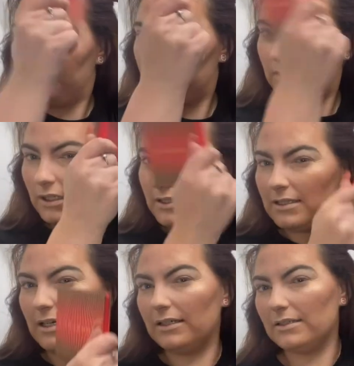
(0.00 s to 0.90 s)
It is
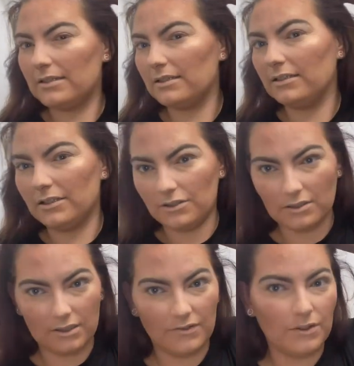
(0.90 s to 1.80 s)
nice, and it does
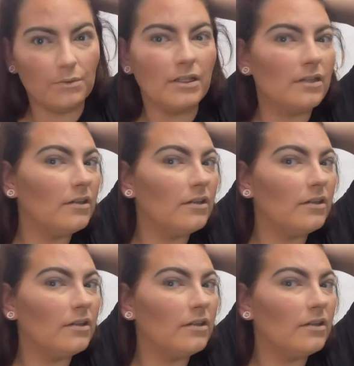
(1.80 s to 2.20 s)
leave you with